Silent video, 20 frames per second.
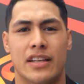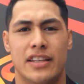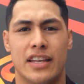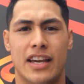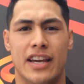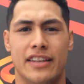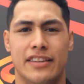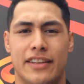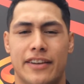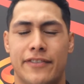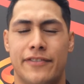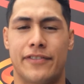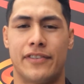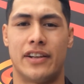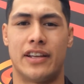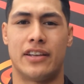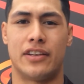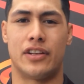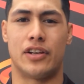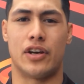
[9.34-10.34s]
Yeah,
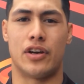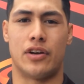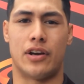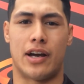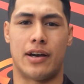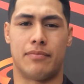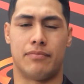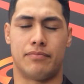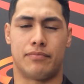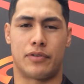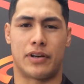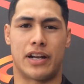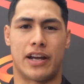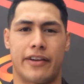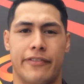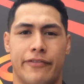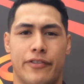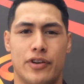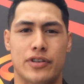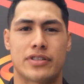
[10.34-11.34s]
definitely. You know, when
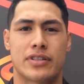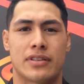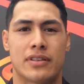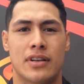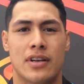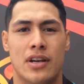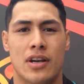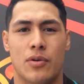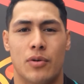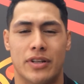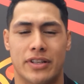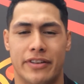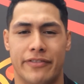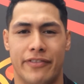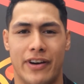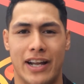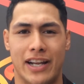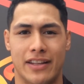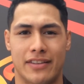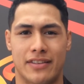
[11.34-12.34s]
I first was
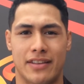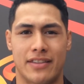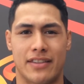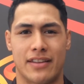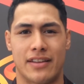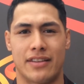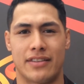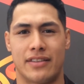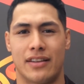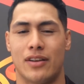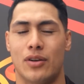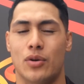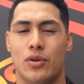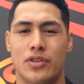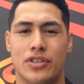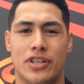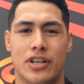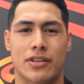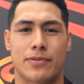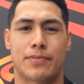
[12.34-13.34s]
invited to the
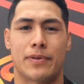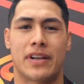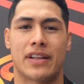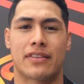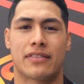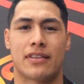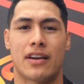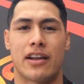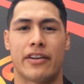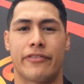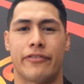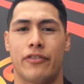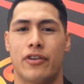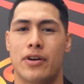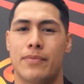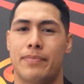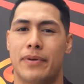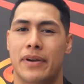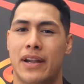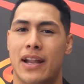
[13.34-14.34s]
launch, I was pretty excited
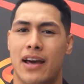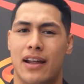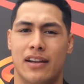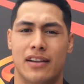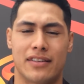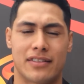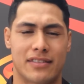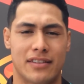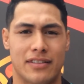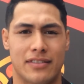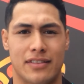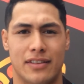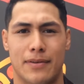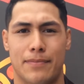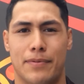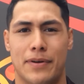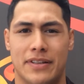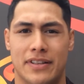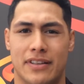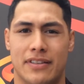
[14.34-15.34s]
for it, but now listening to the
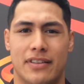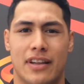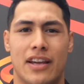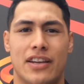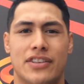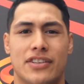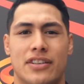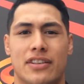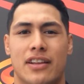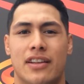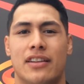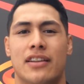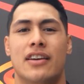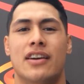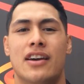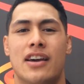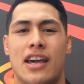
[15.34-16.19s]
presentation and